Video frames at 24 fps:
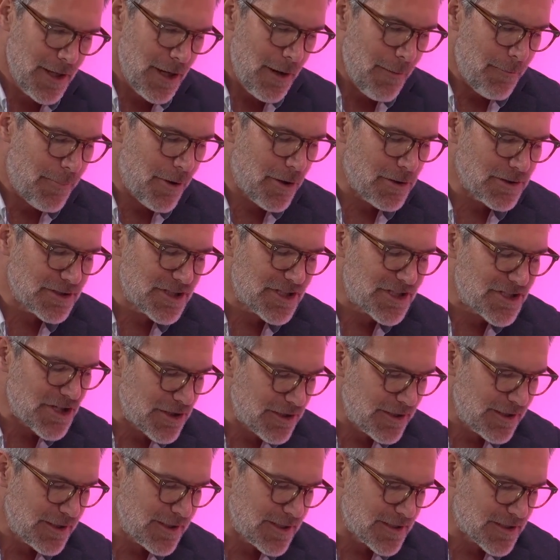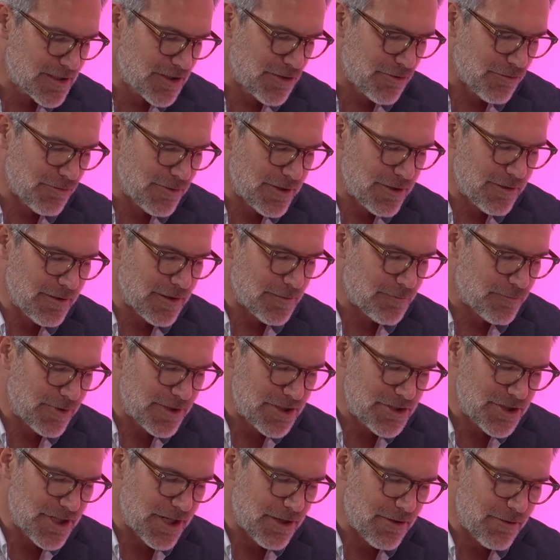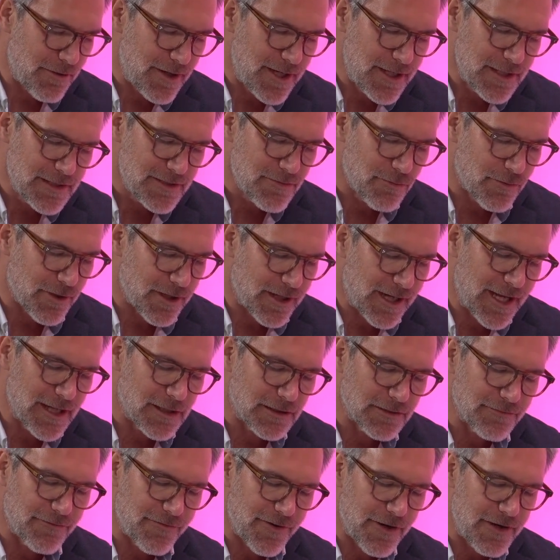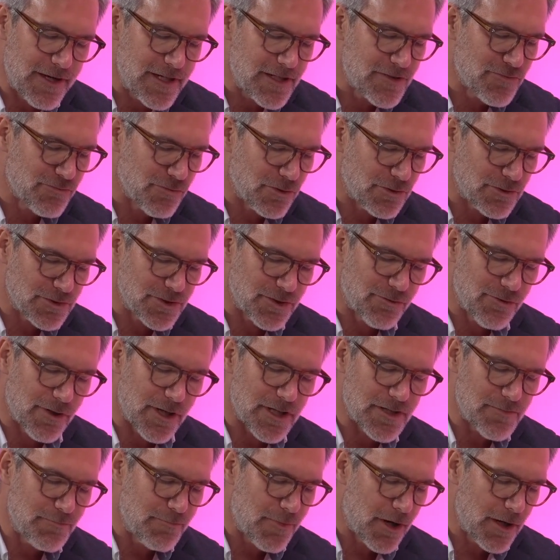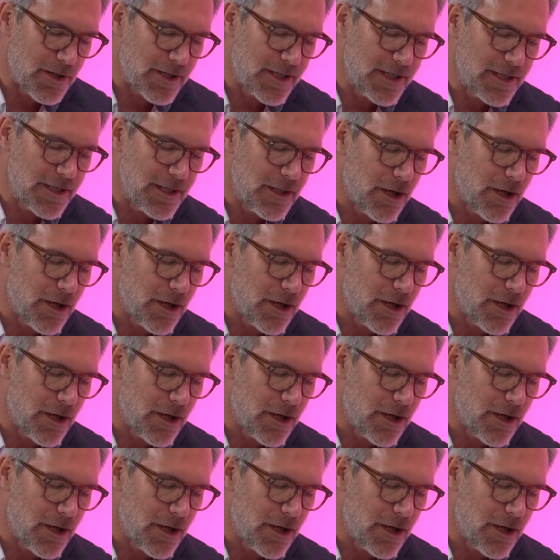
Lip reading: Paul started his career at British Airways, where he held various roles across marketing,